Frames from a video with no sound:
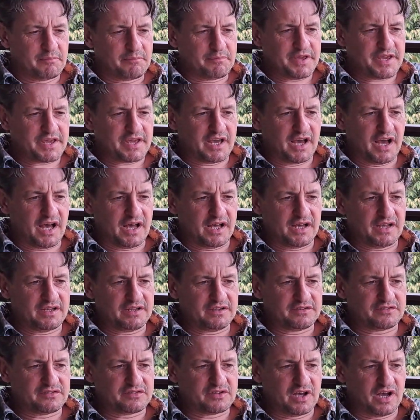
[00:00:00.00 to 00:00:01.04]

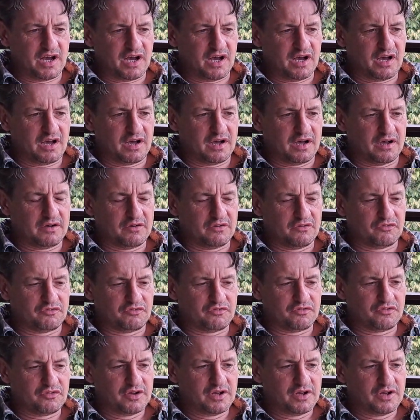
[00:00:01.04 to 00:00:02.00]
because of